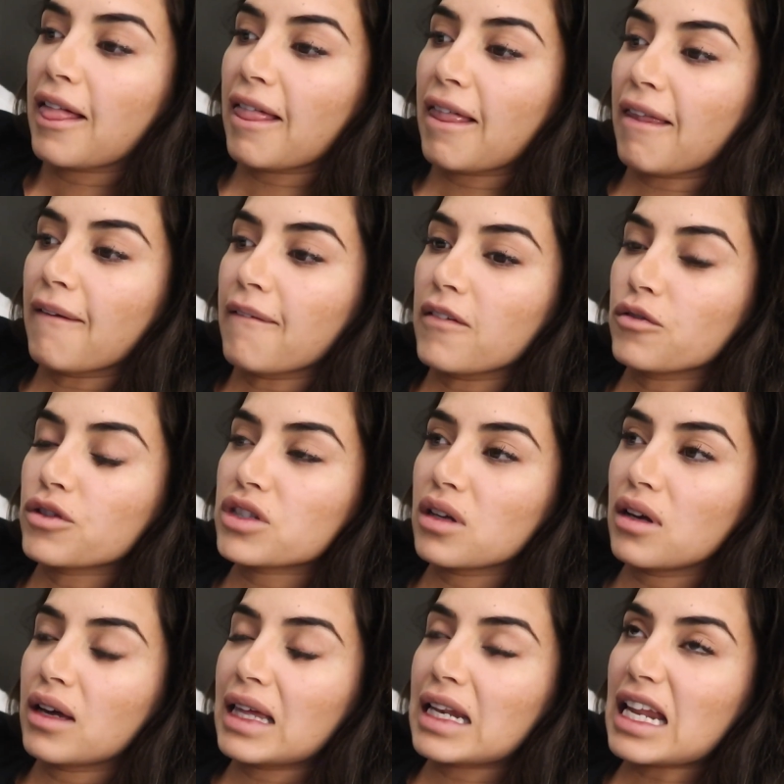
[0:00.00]
It was
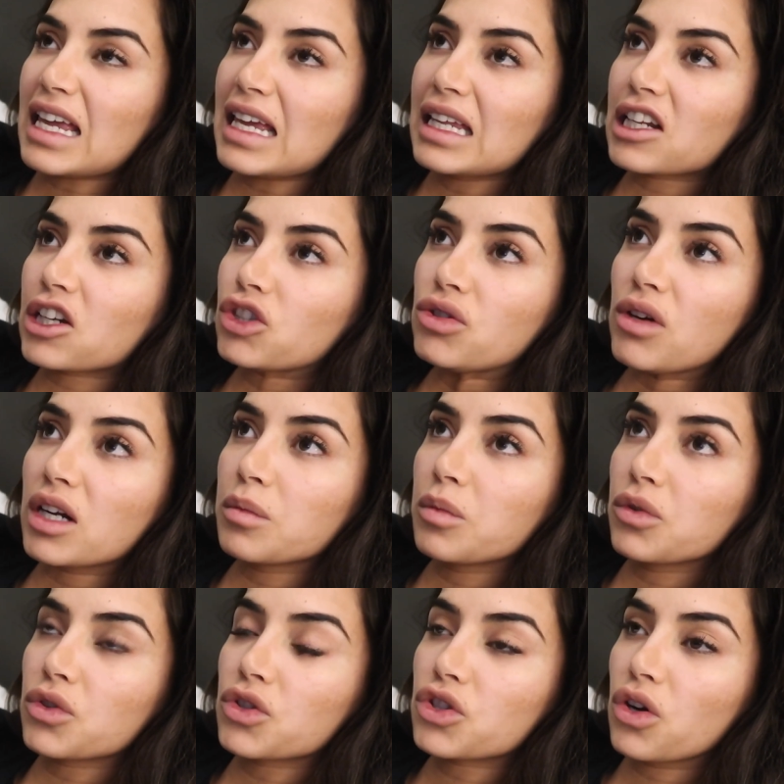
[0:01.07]
an
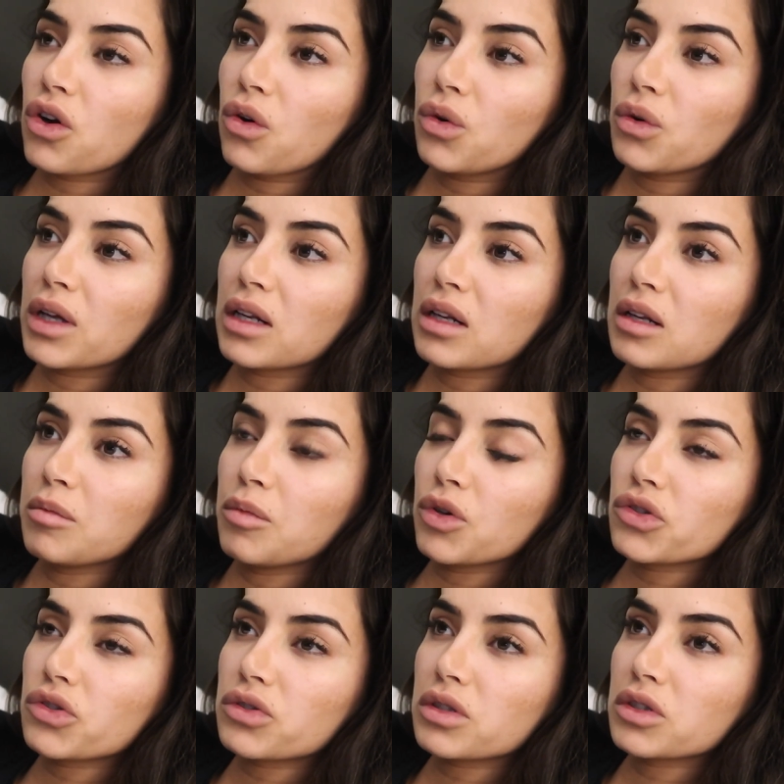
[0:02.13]
incredible show, and the
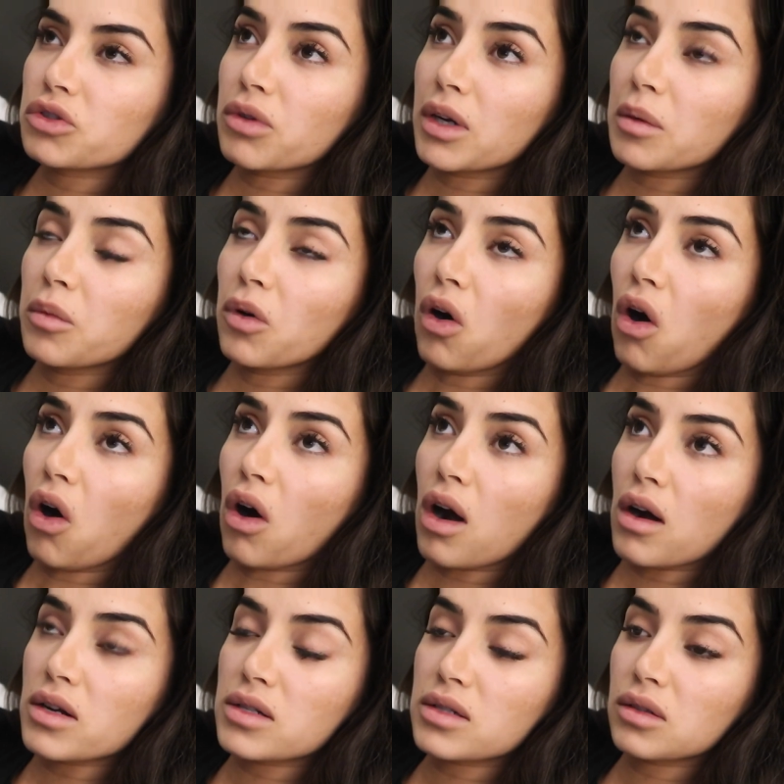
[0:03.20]
most incredible
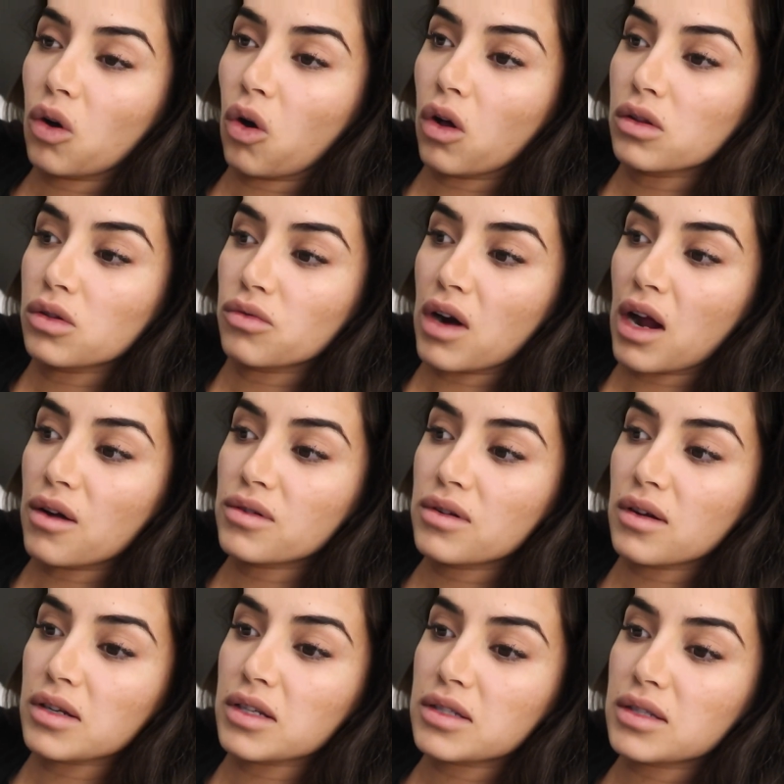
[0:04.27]
art all around
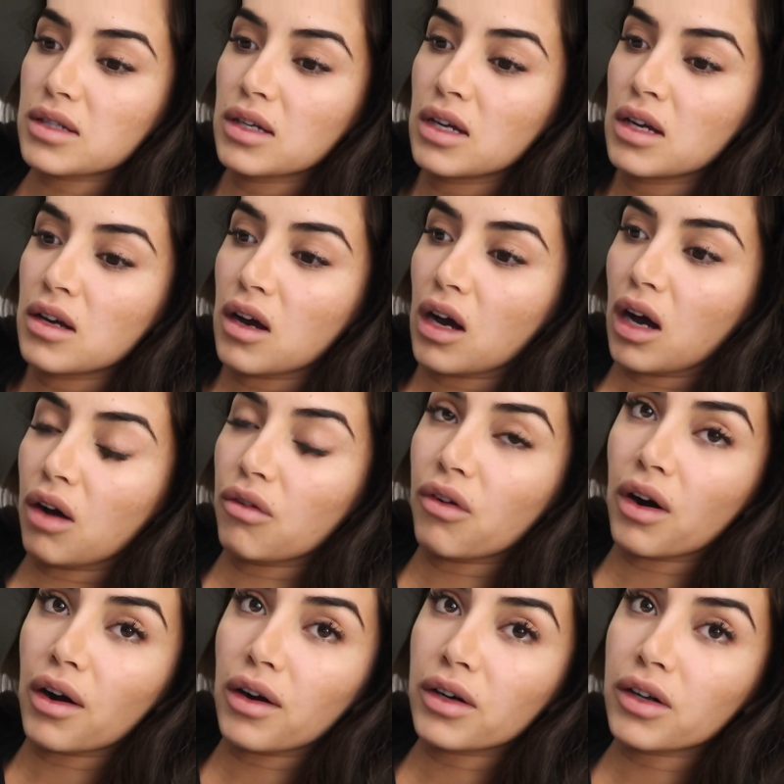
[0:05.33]
us of
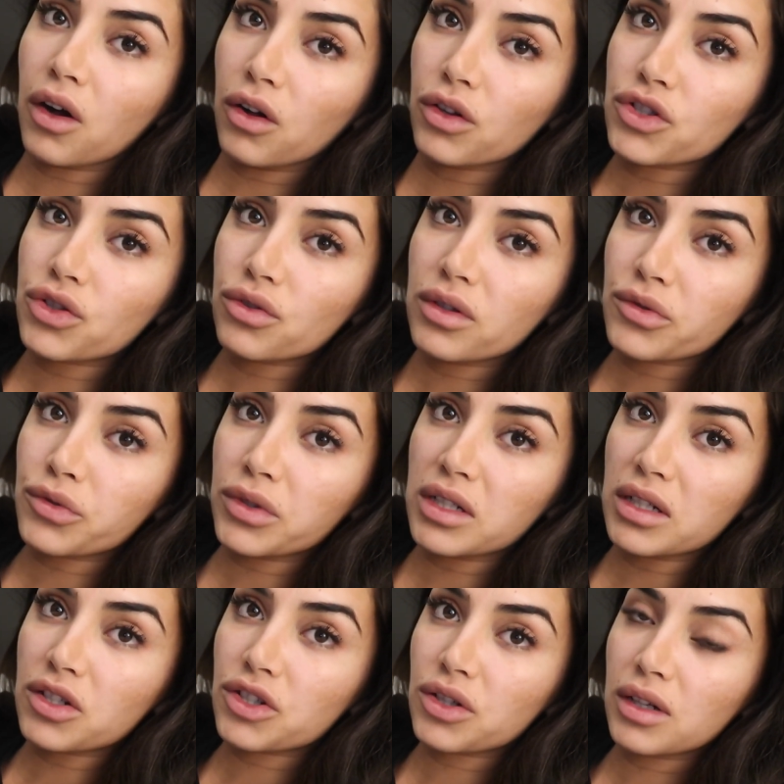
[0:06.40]
our culture and
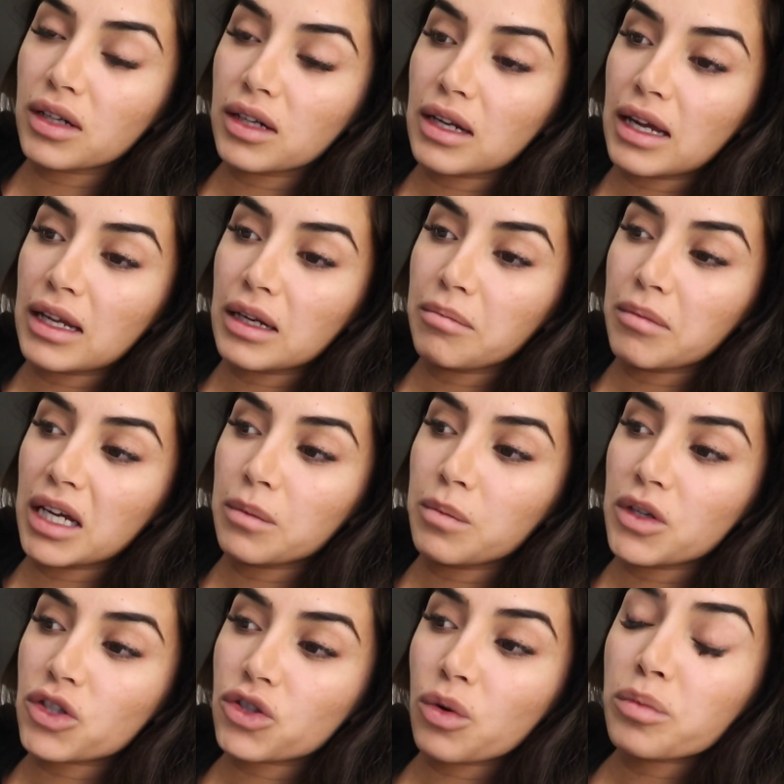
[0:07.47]
tradition, and it made
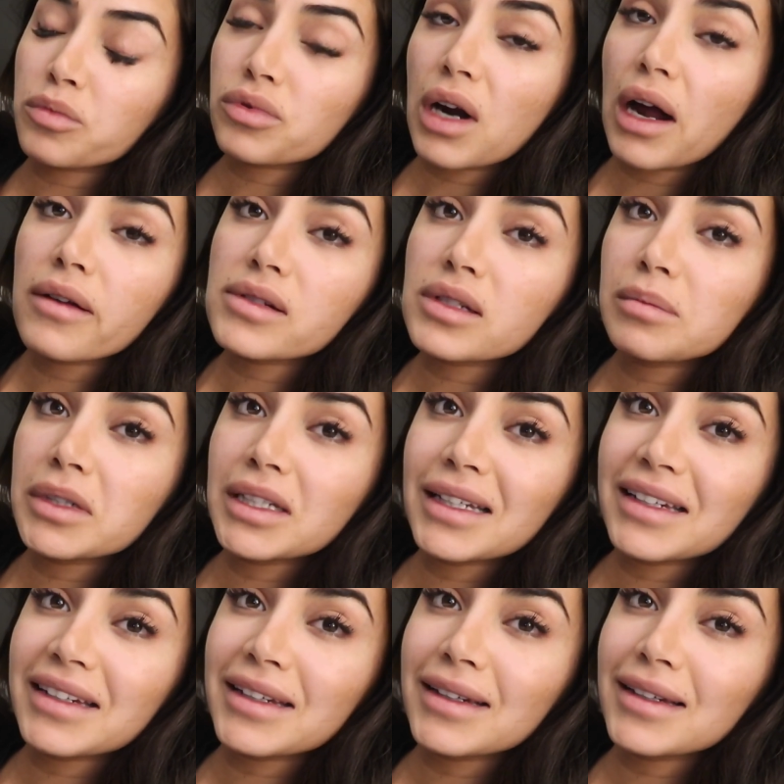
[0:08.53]
me so proud to be
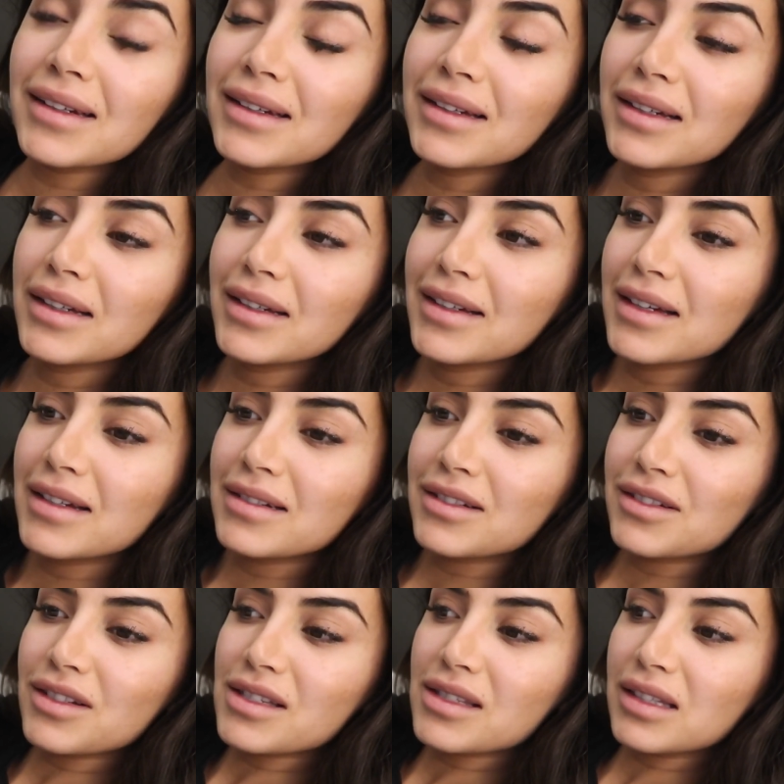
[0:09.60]
Indian,
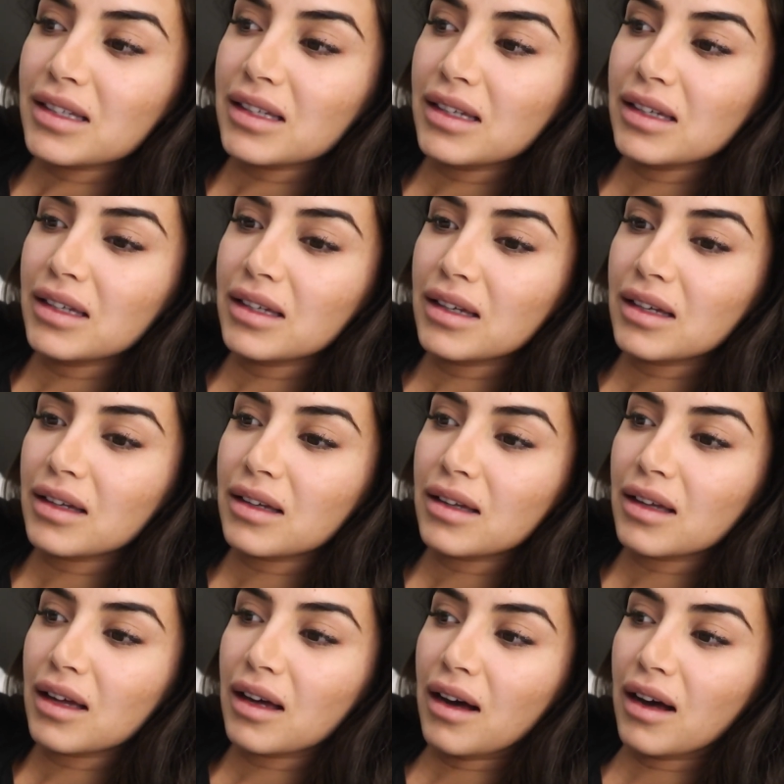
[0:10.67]
to see
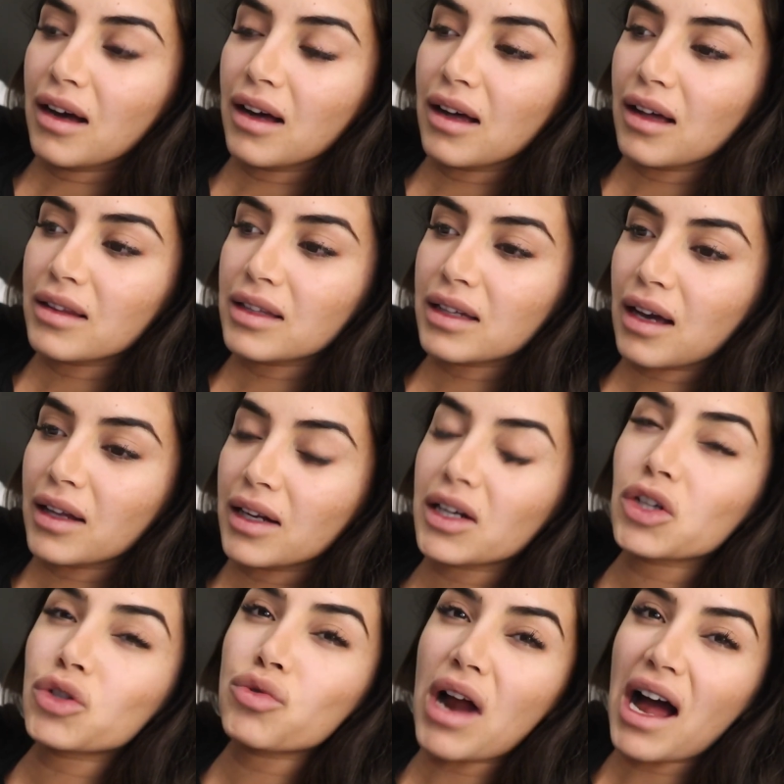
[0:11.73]
the kind
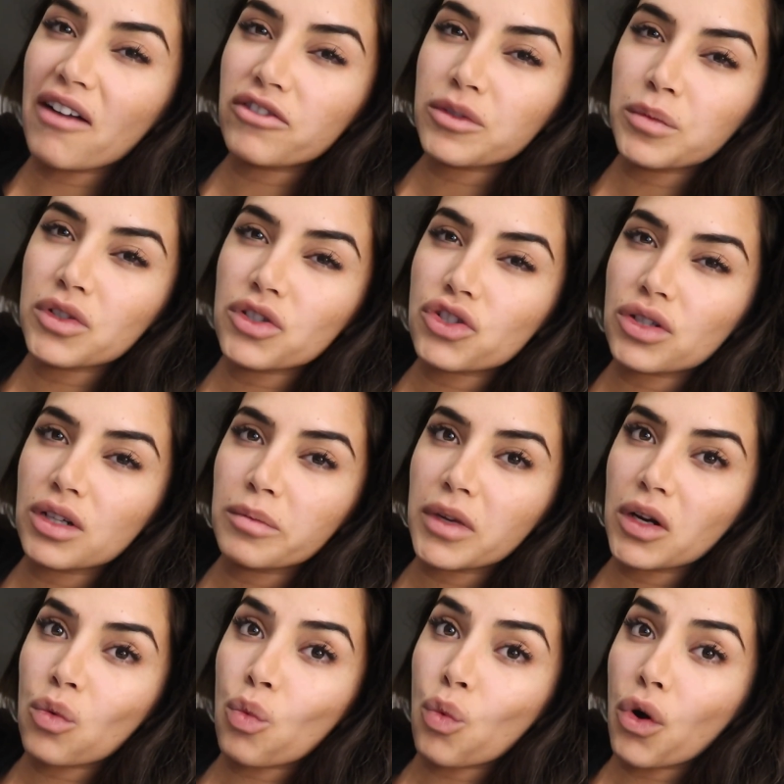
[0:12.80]
of craftsmanship
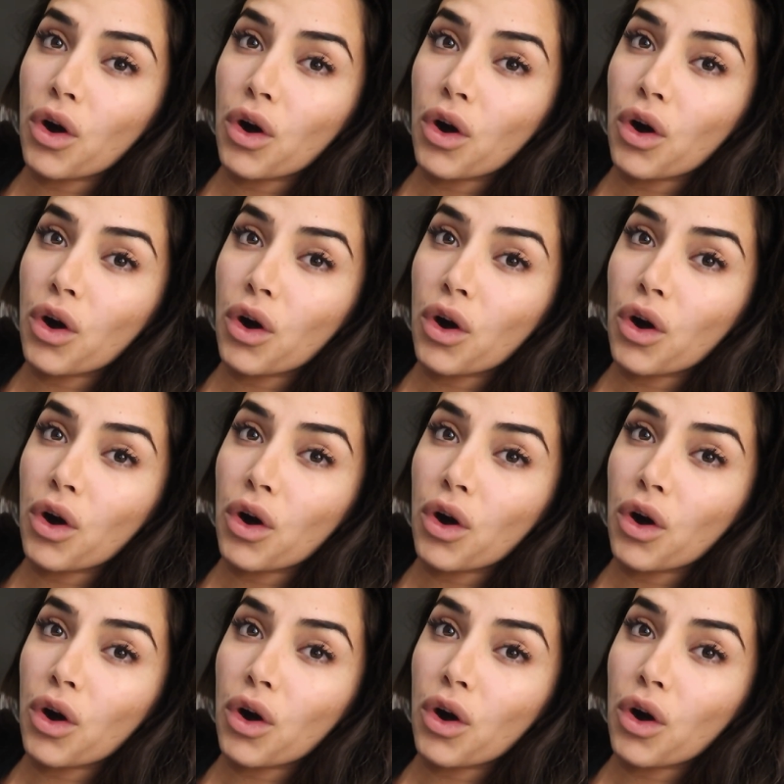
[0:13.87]
and